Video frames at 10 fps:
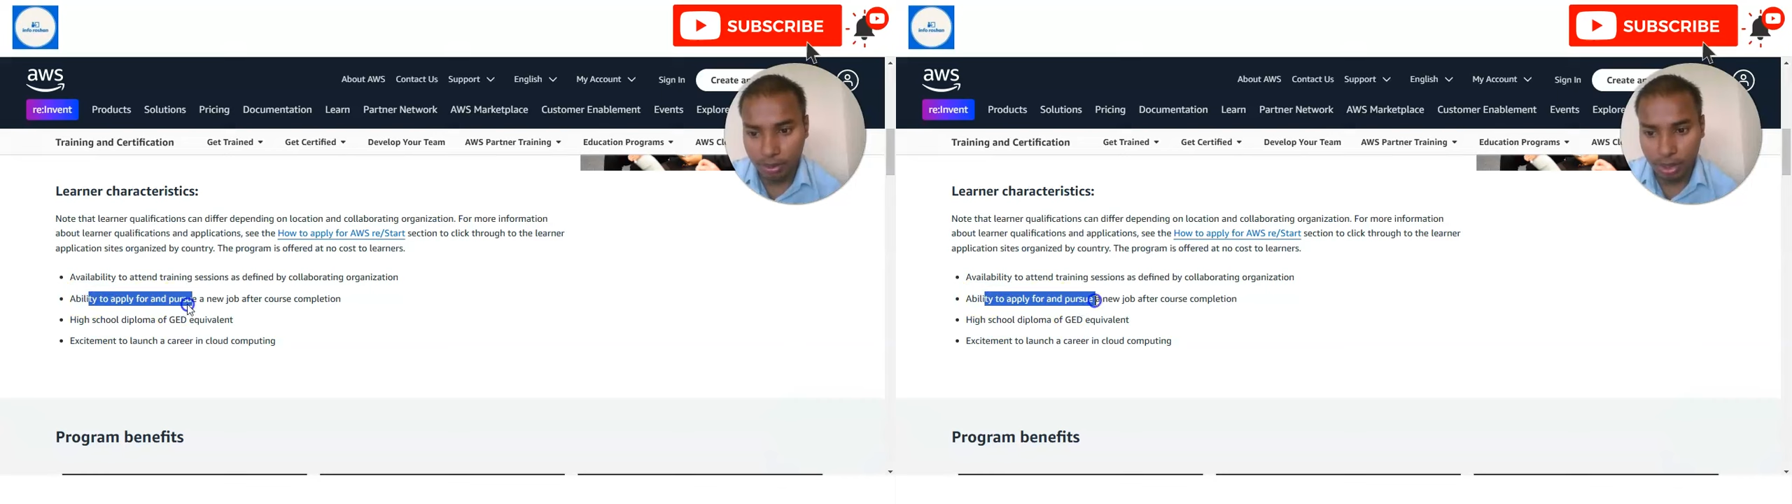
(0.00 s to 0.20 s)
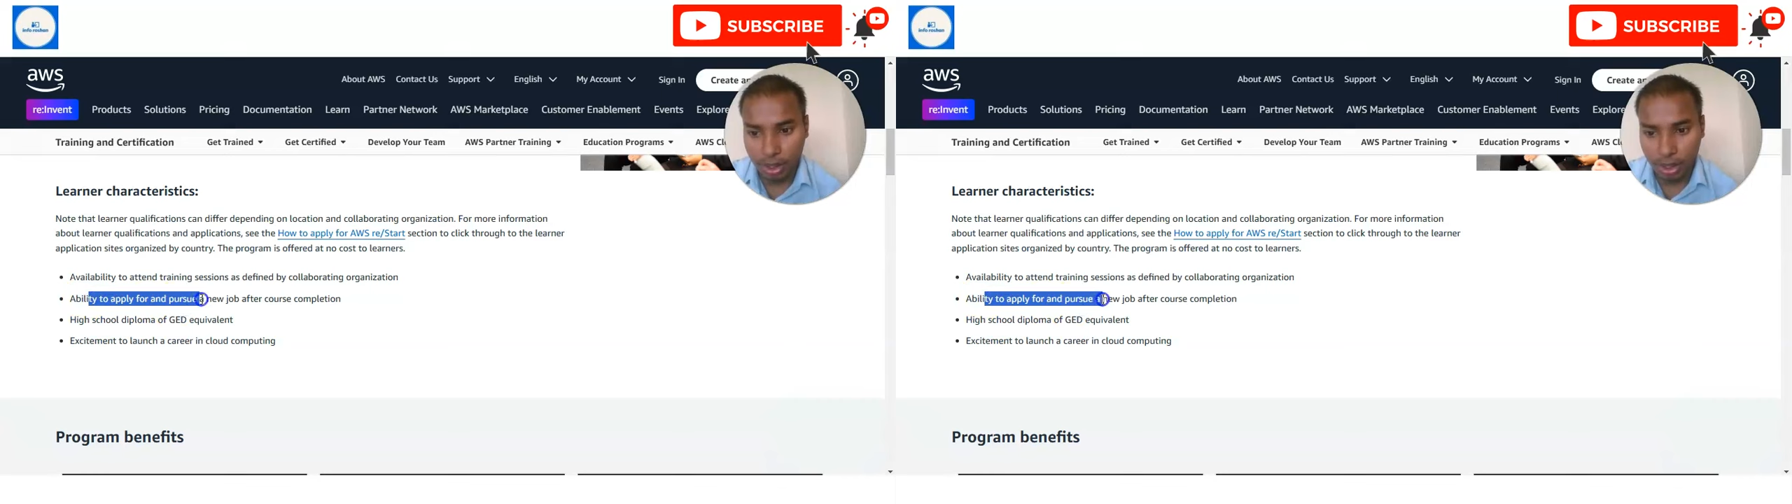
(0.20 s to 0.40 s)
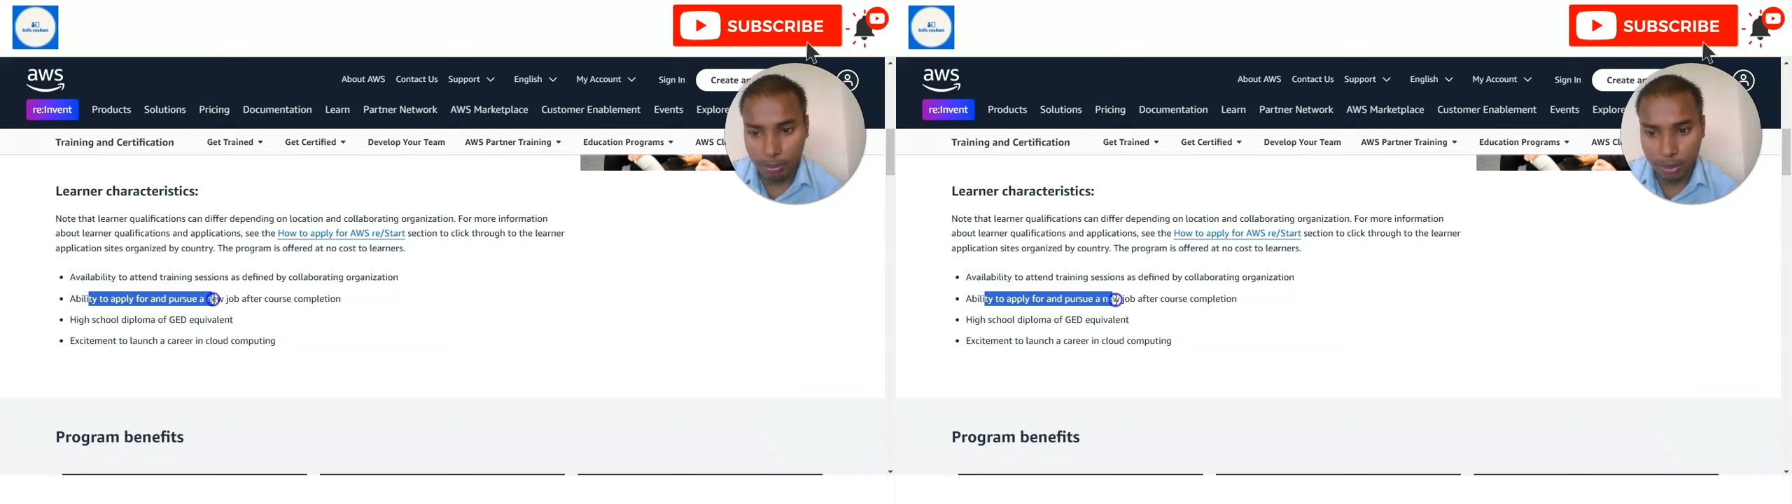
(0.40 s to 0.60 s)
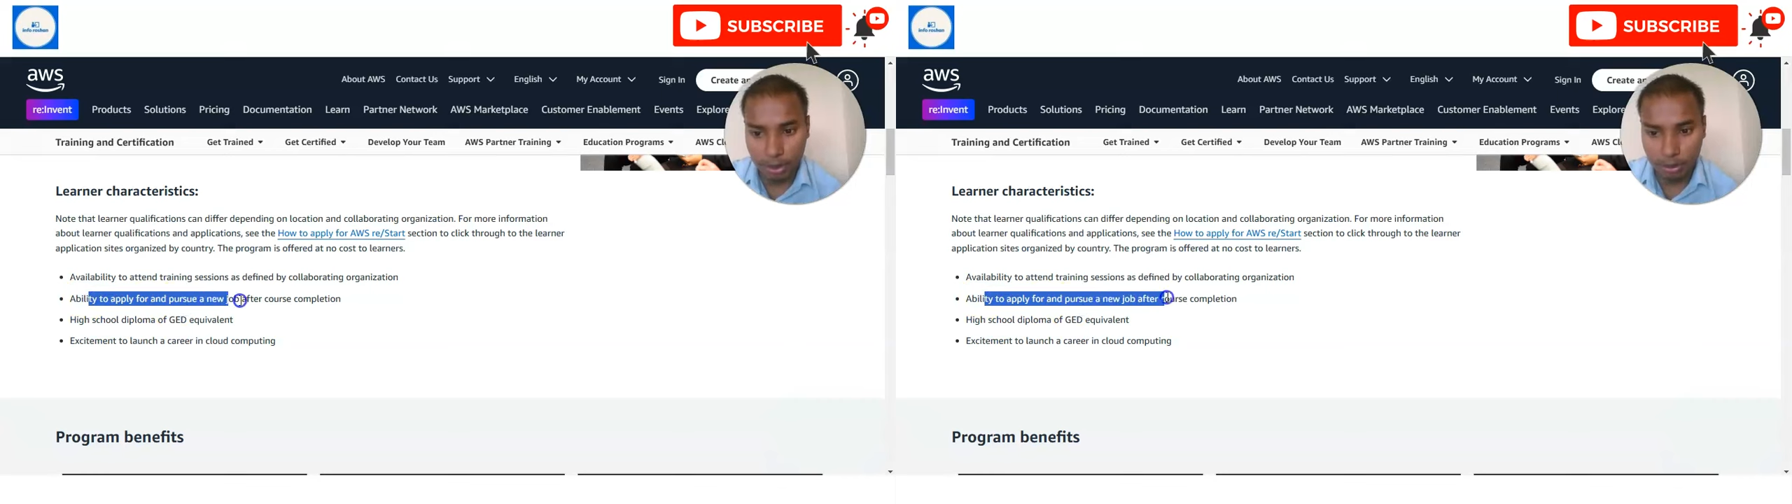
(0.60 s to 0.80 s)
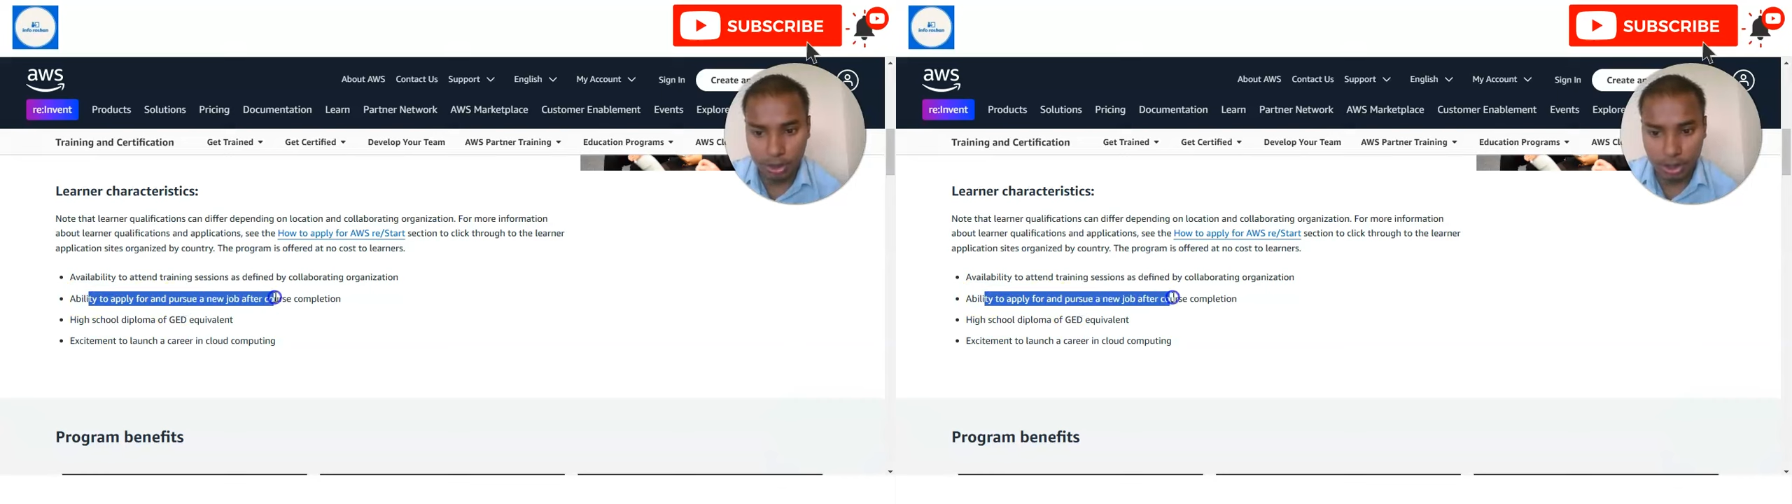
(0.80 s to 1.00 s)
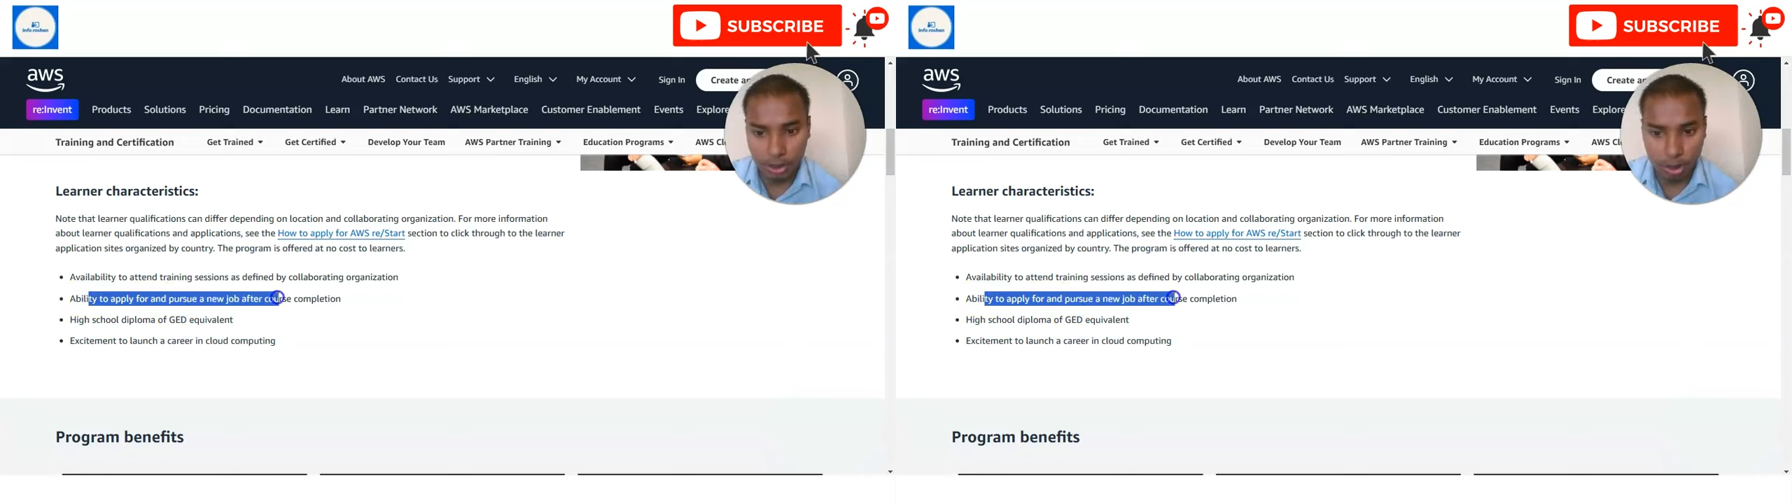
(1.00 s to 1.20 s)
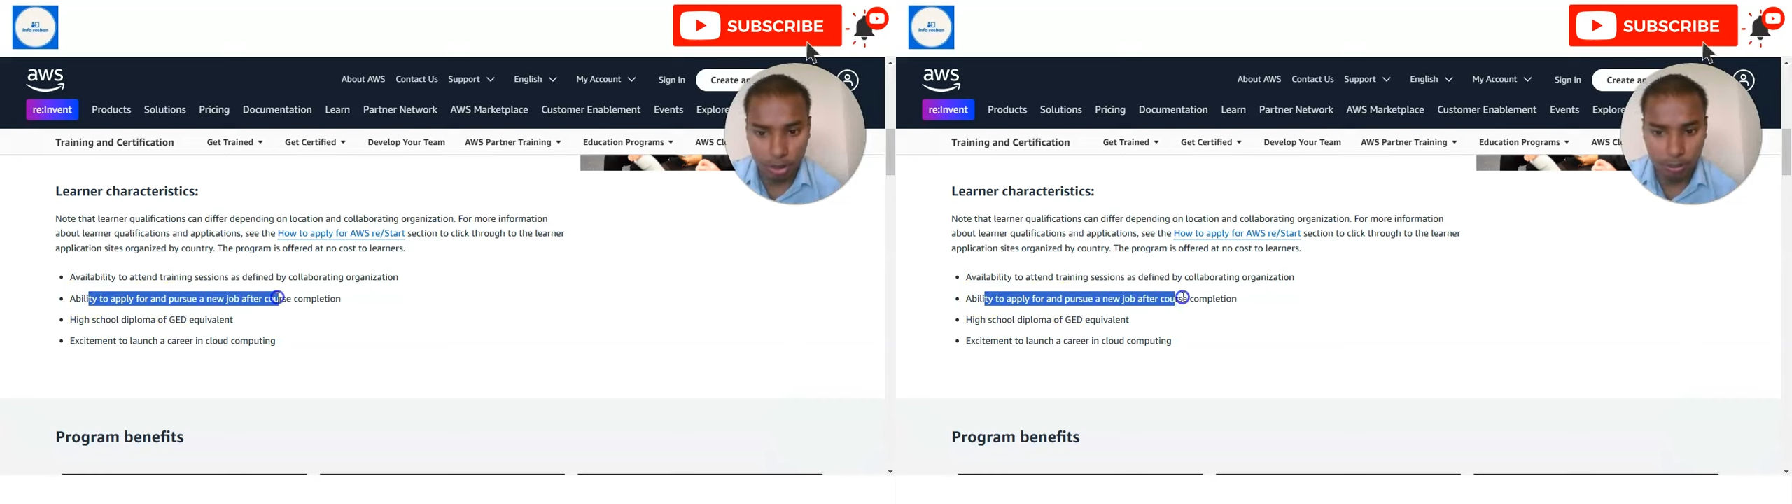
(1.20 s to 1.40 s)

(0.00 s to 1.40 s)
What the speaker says: and pursue a need of